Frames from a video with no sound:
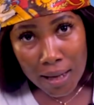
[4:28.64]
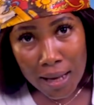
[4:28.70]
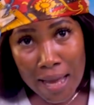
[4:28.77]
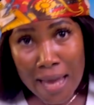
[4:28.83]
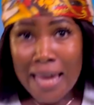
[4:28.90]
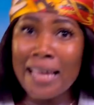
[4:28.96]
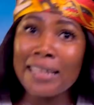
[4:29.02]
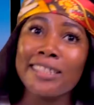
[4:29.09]

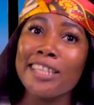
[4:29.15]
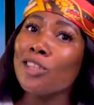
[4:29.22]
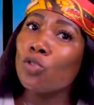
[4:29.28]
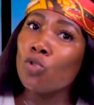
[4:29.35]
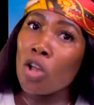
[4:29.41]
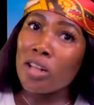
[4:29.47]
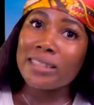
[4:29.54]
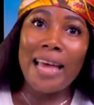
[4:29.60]
It
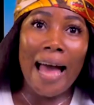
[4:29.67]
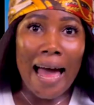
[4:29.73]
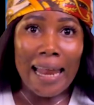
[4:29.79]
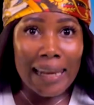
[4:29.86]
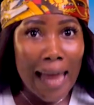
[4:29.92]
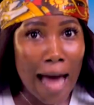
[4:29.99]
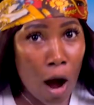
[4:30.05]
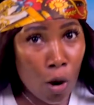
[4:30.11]
is not
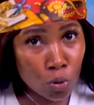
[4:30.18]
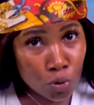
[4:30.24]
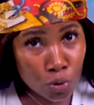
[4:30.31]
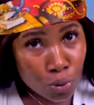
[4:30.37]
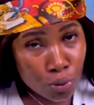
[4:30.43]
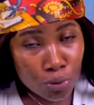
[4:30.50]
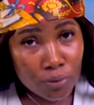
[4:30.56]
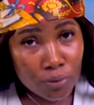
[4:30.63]
allowed.